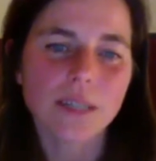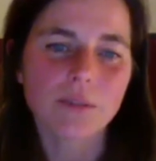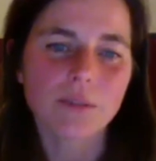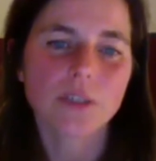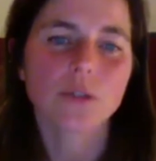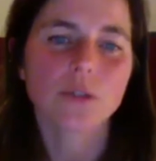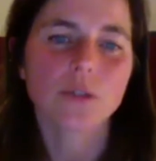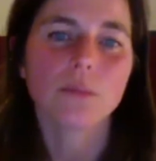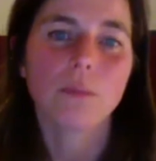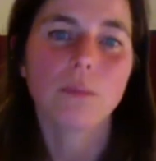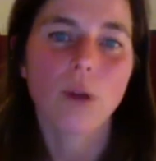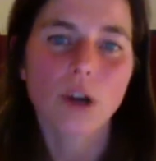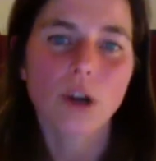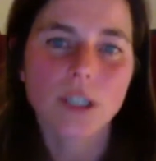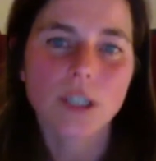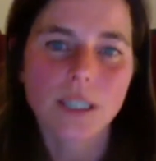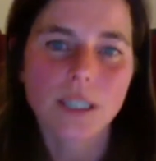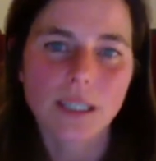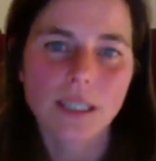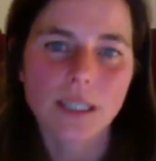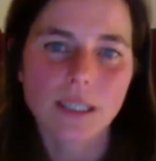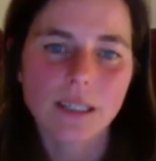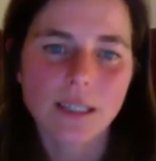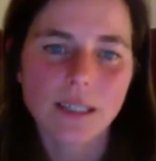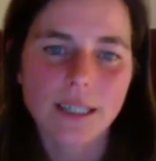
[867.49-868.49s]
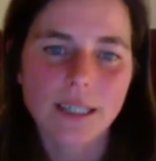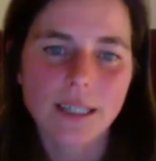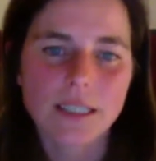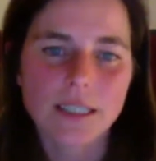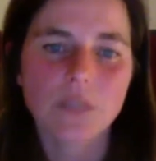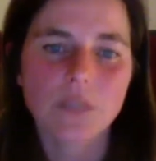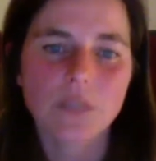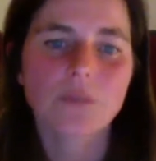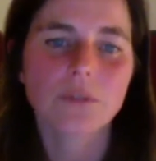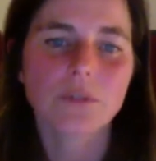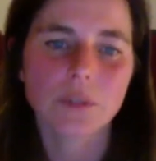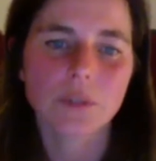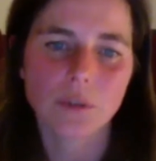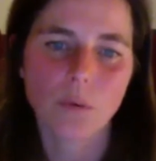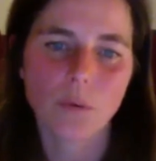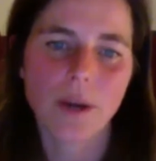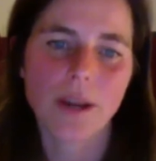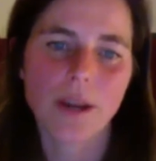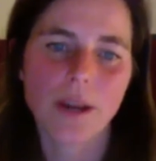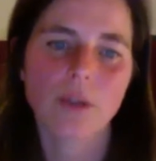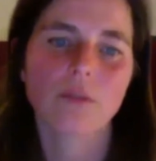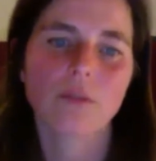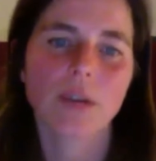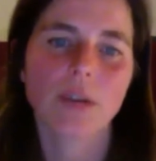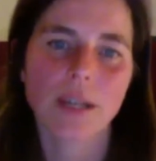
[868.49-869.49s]
even to model a different
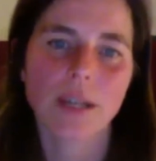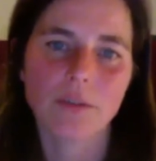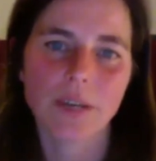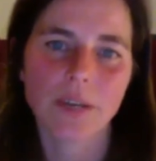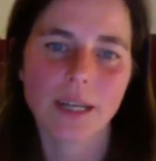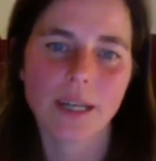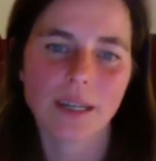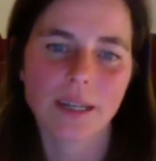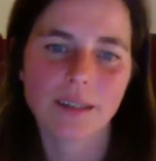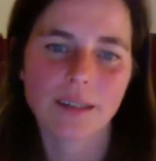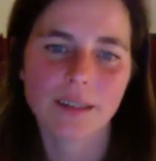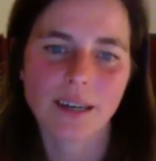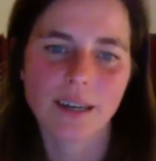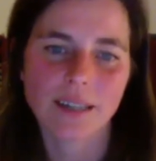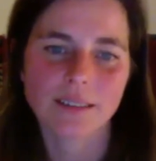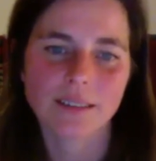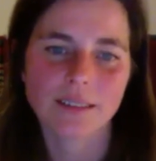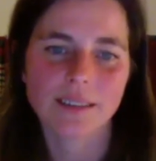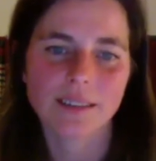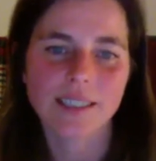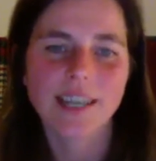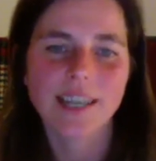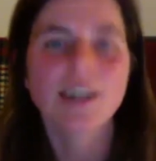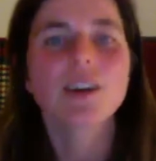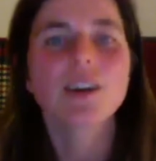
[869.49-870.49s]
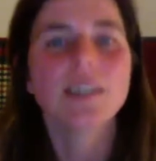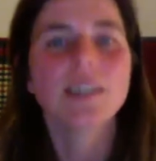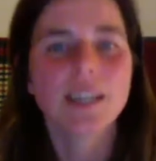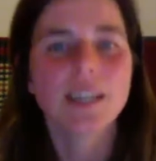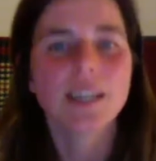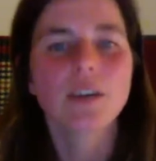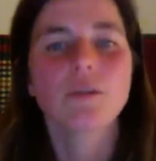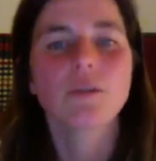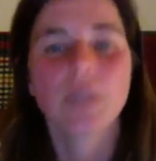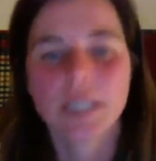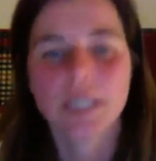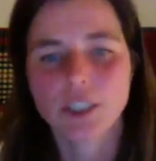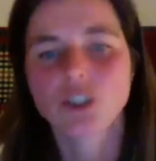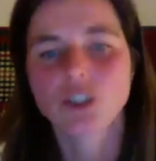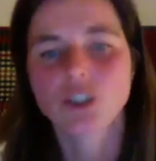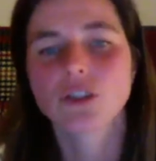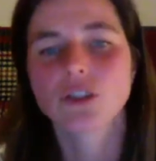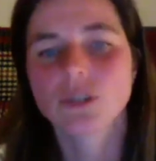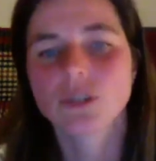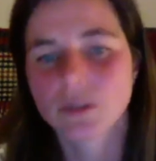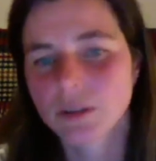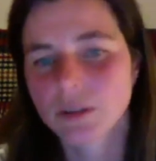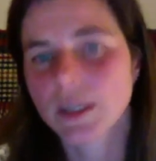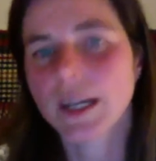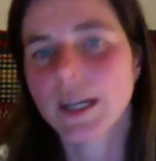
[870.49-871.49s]
way of living. And the
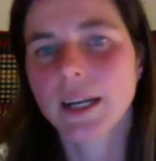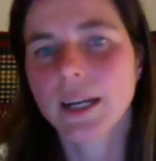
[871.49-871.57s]
eco-village